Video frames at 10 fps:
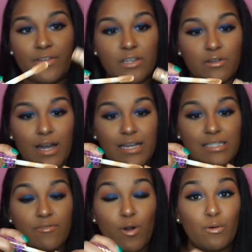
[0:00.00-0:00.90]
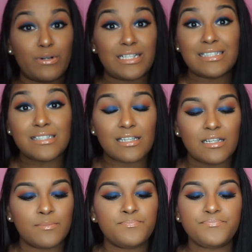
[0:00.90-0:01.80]
that you guys have already
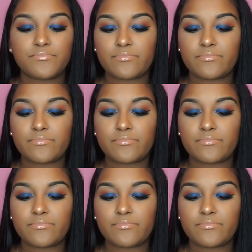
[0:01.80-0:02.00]
seen.